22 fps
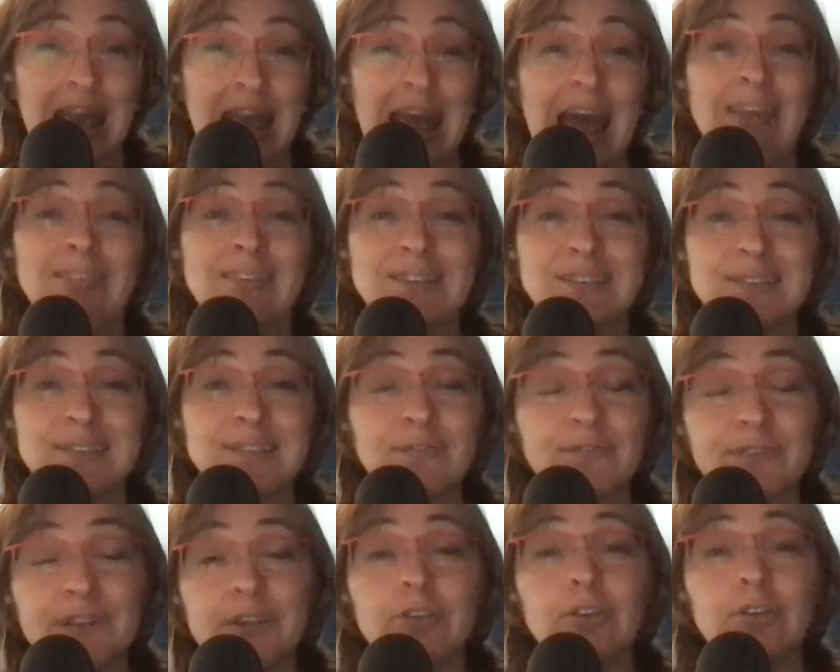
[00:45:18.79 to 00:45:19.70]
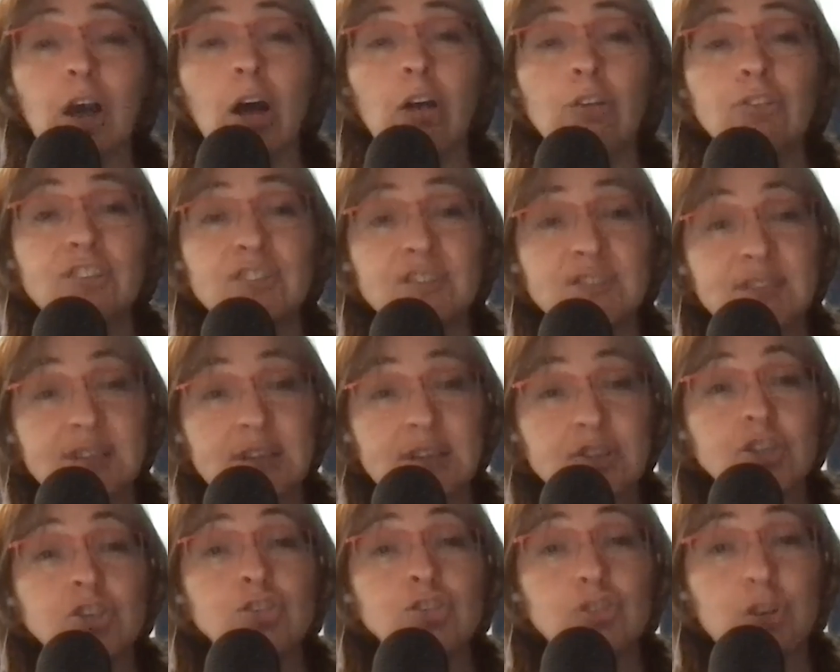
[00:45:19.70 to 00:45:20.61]
And this is a field called
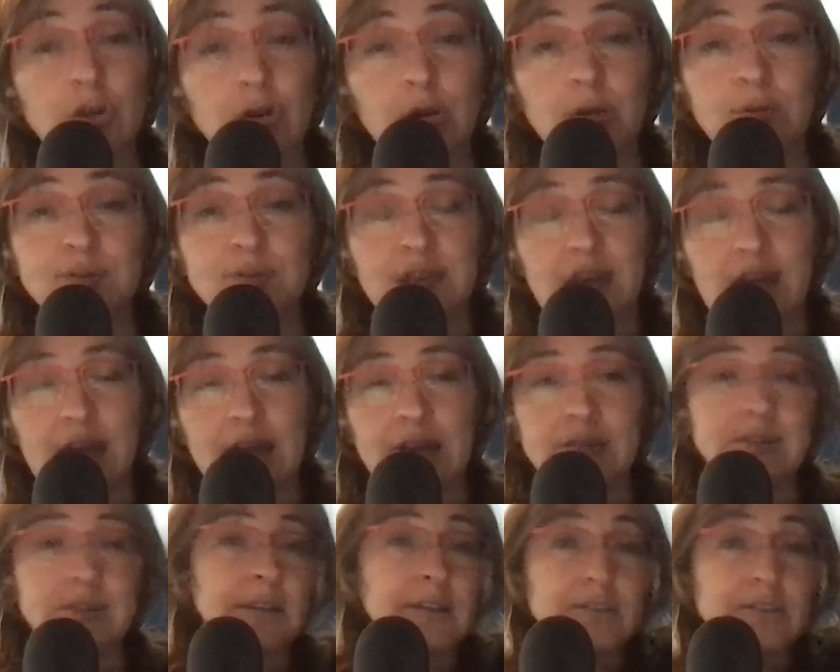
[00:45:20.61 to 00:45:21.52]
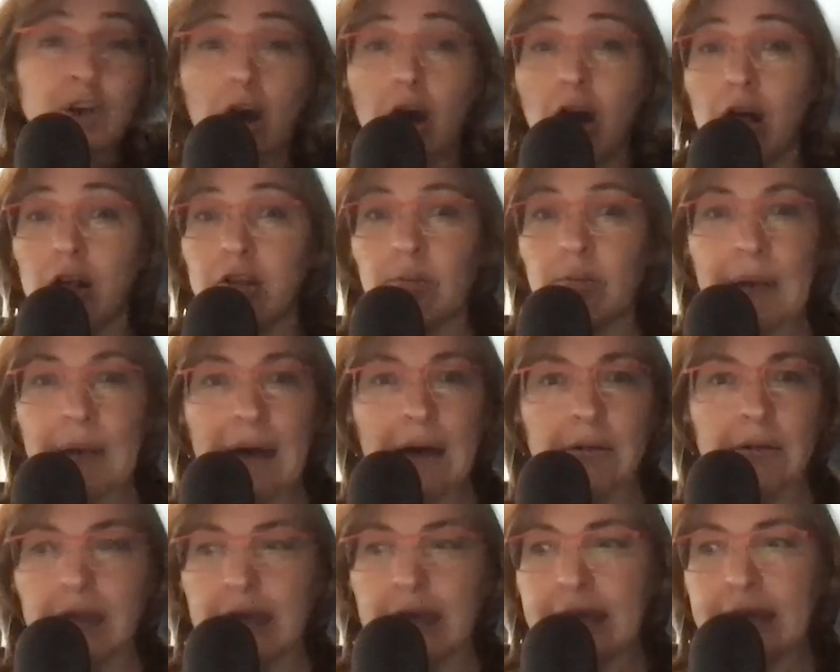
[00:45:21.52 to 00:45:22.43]
decision neuroscience. And it's all
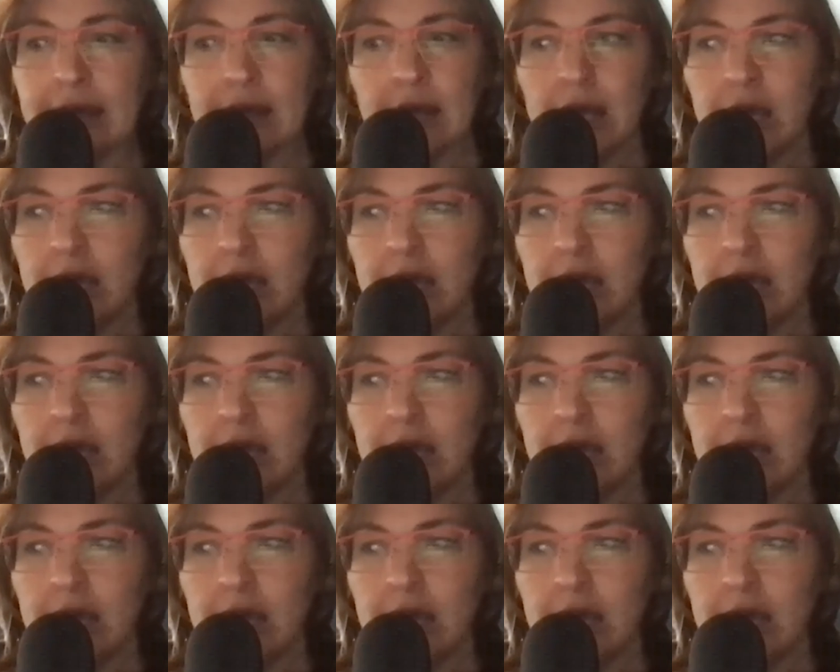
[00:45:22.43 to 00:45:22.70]
about like